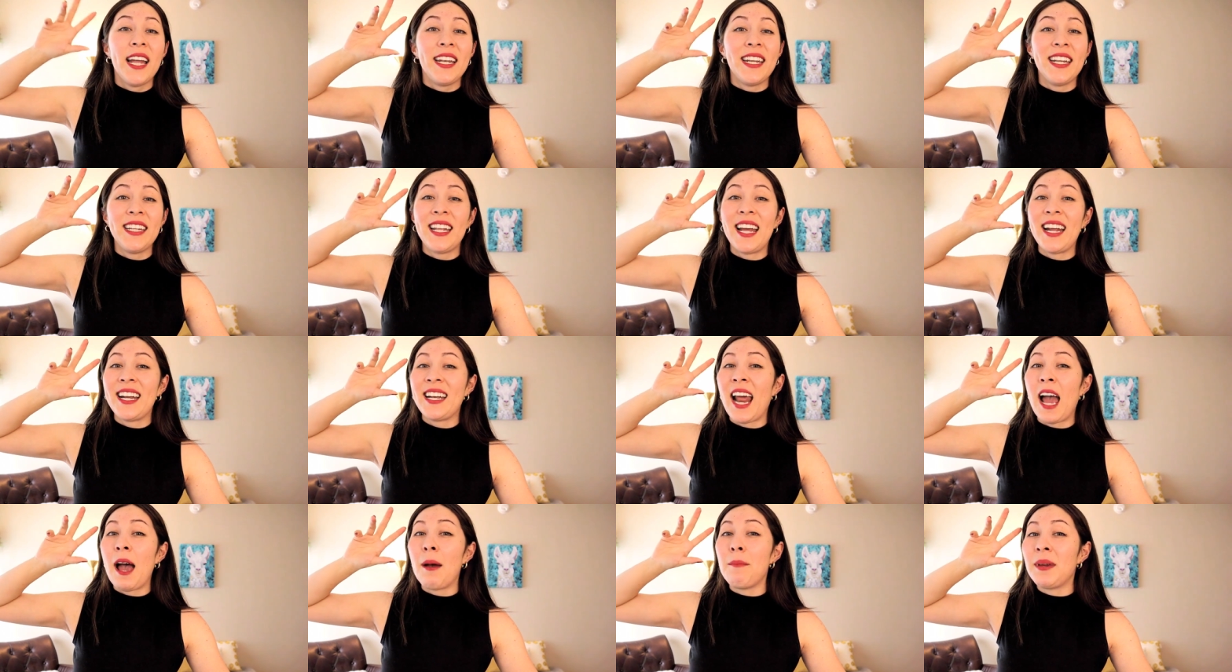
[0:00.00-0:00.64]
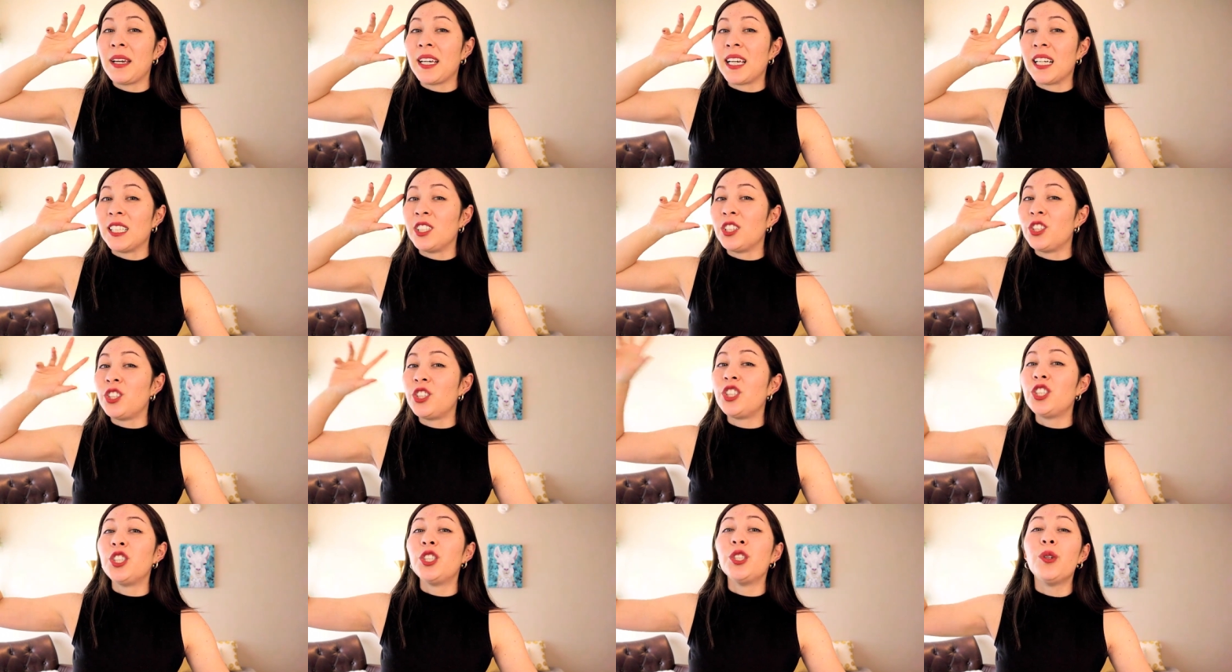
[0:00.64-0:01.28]
and the dynamic
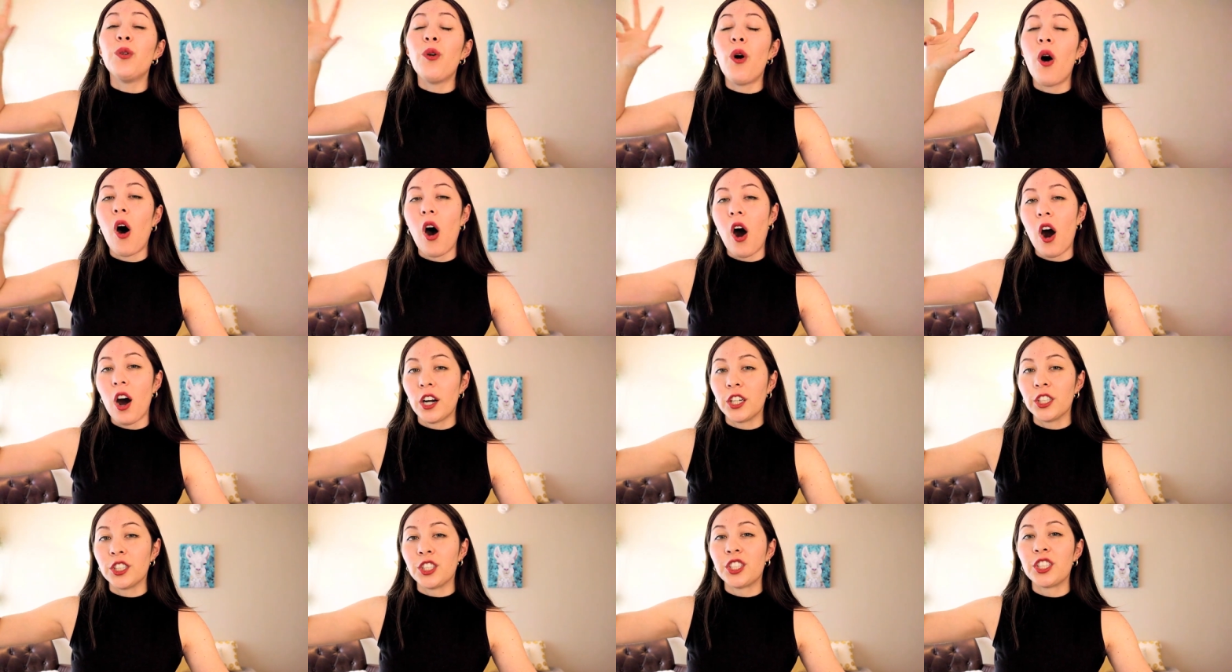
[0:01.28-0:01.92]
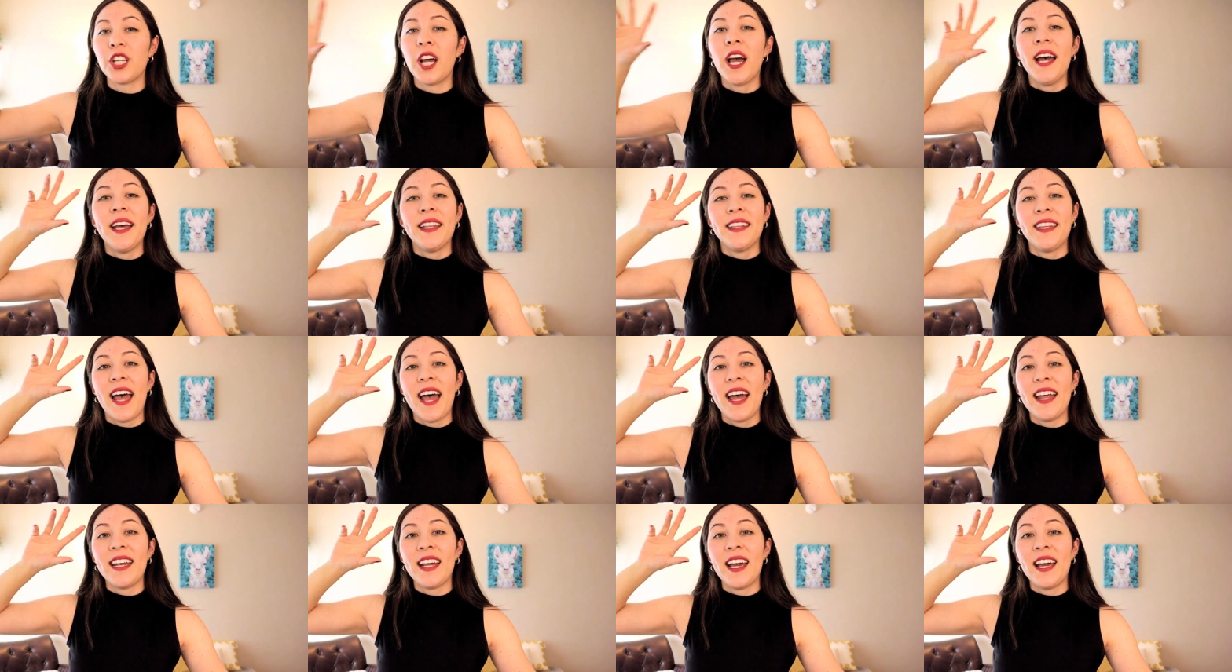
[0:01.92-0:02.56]
is too harsh,
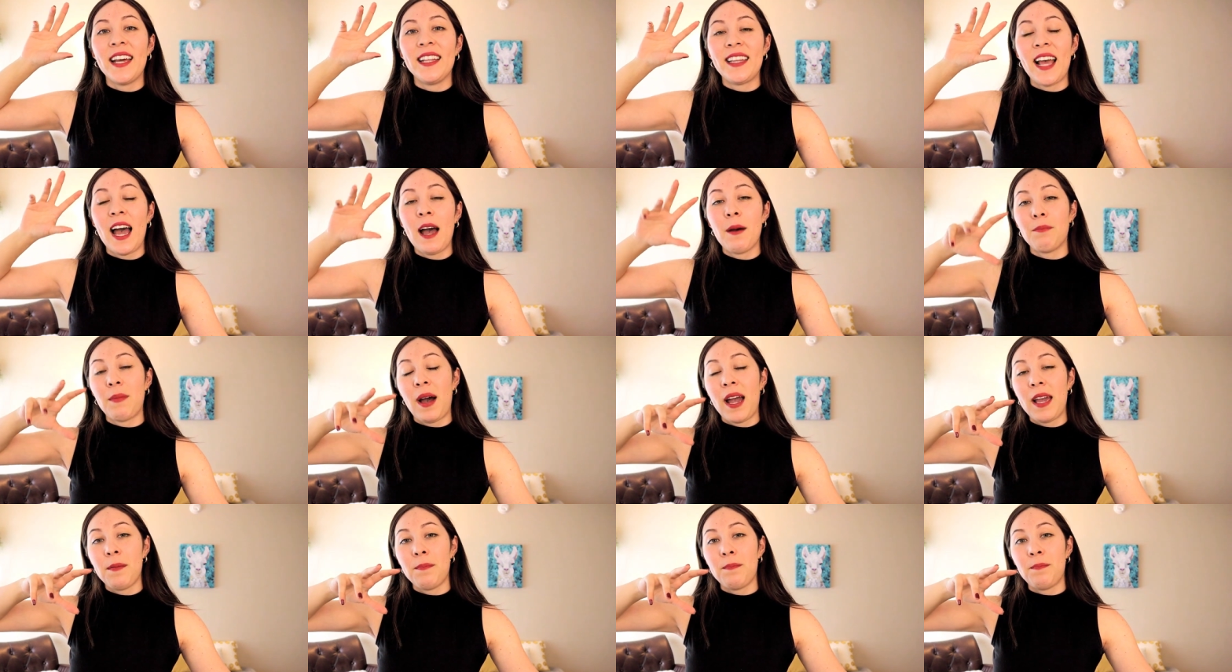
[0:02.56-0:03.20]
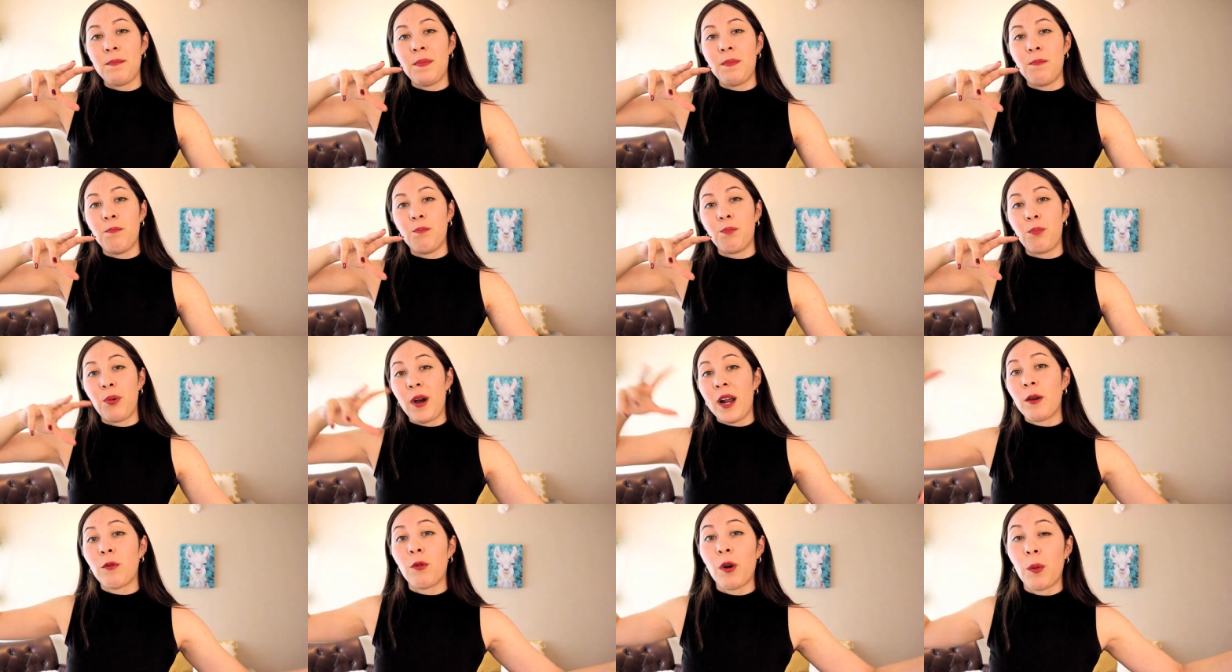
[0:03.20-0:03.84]
then it, that might
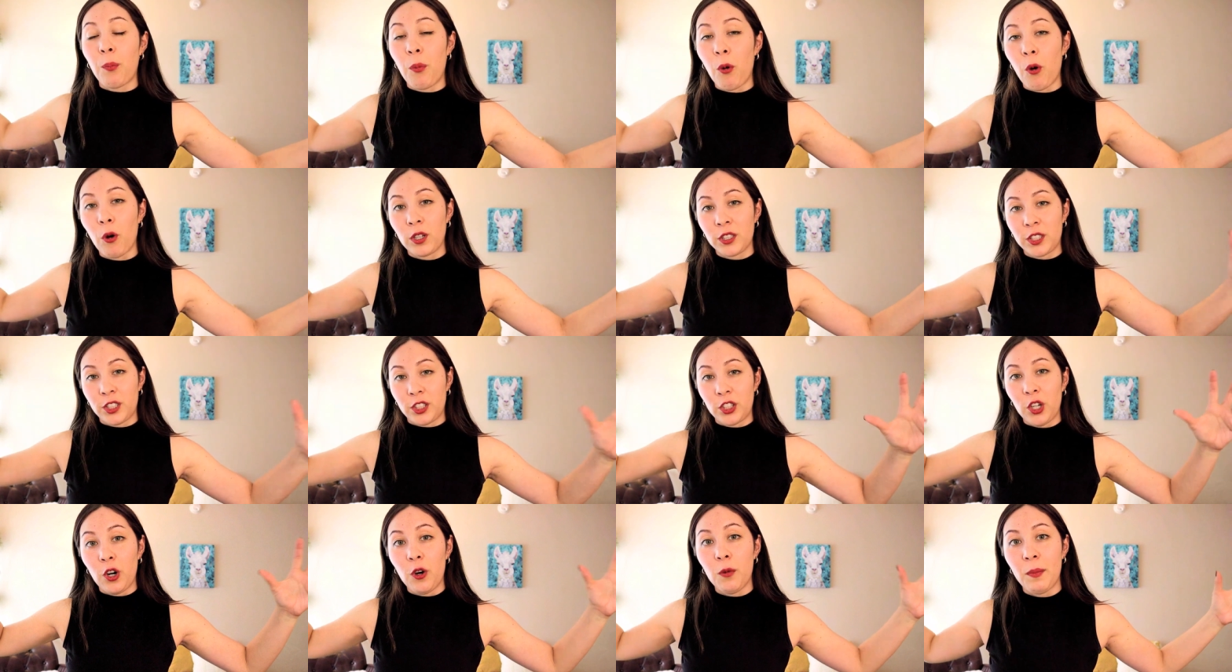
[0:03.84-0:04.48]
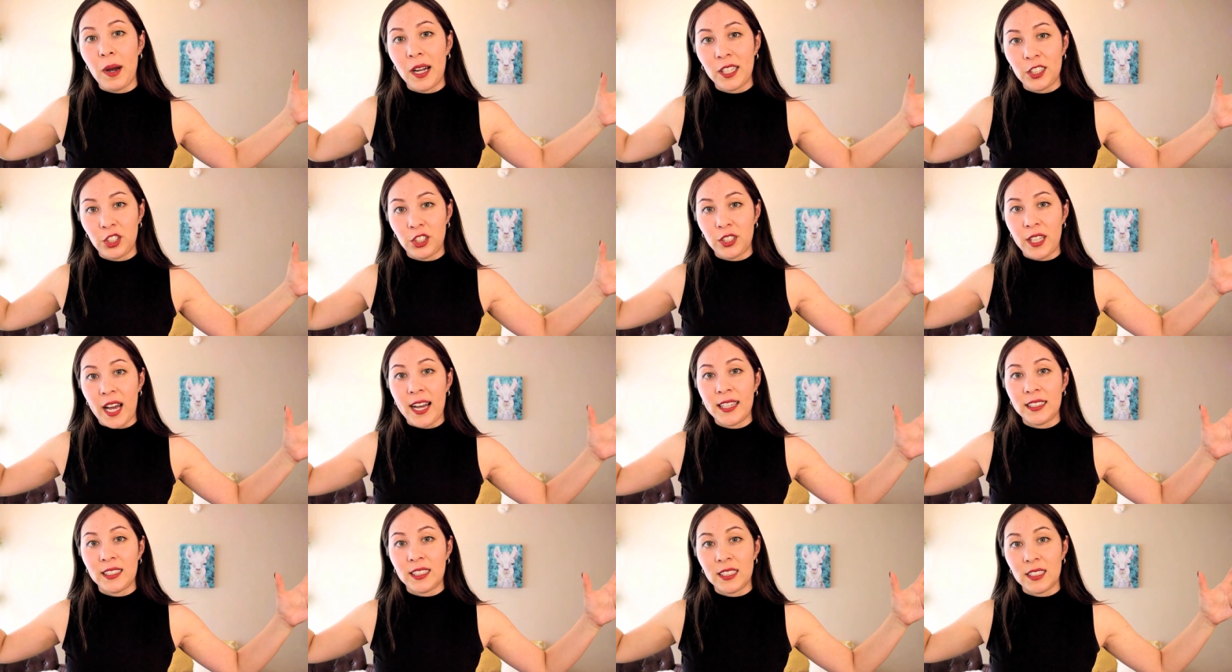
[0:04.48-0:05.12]
break rapport so much
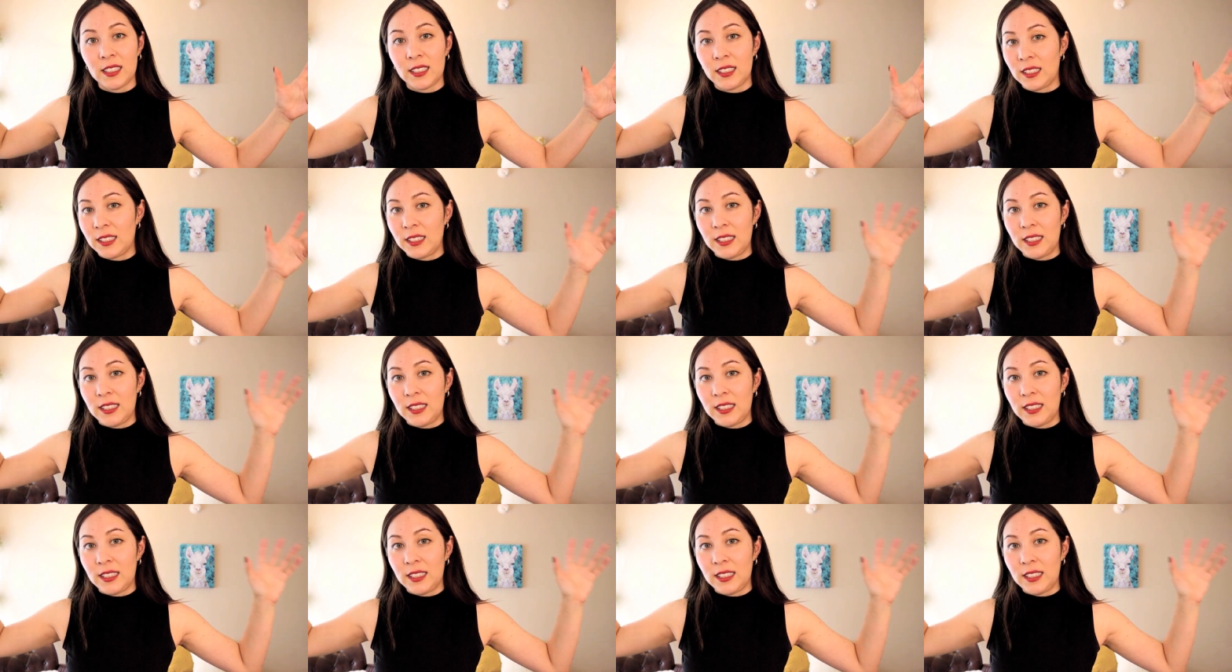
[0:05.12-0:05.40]
that